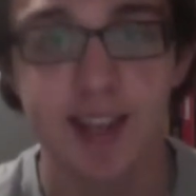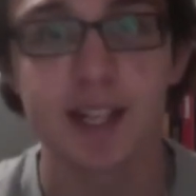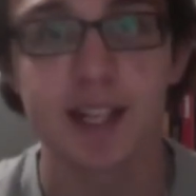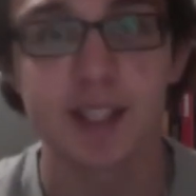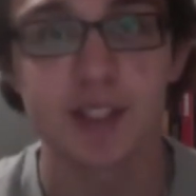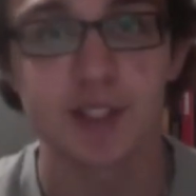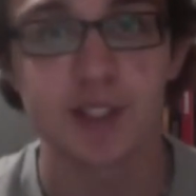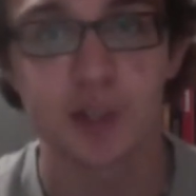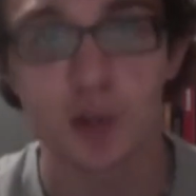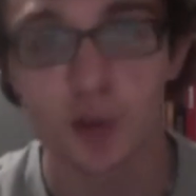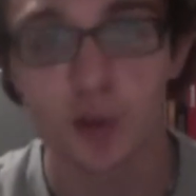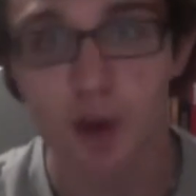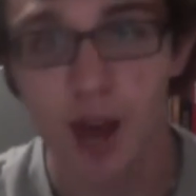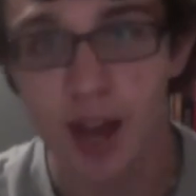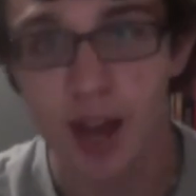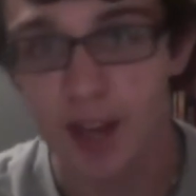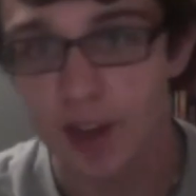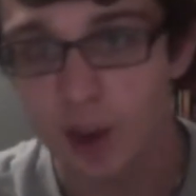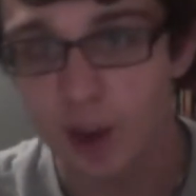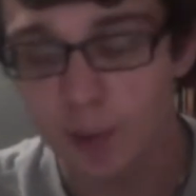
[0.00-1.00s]
So
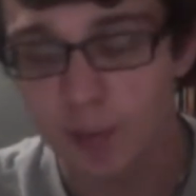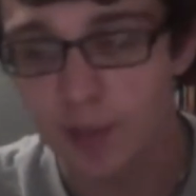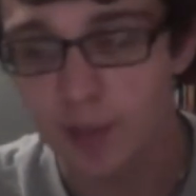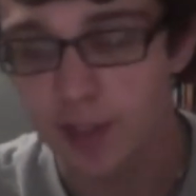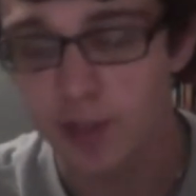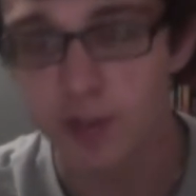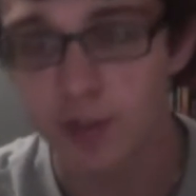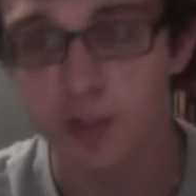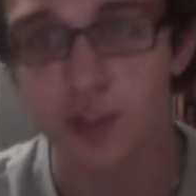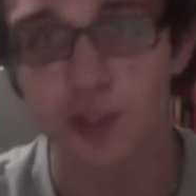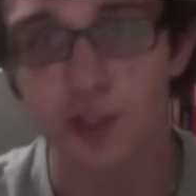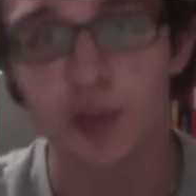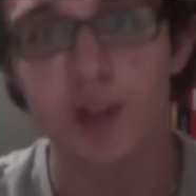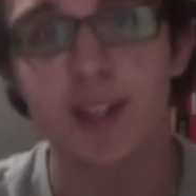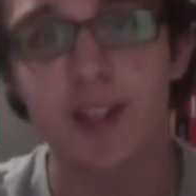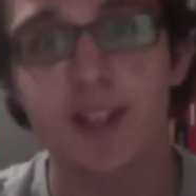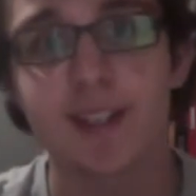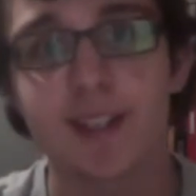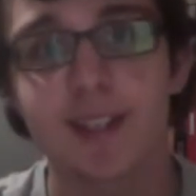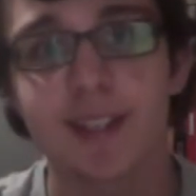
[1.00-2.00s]
I hope that you enjoy
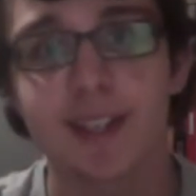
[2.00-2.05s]
it.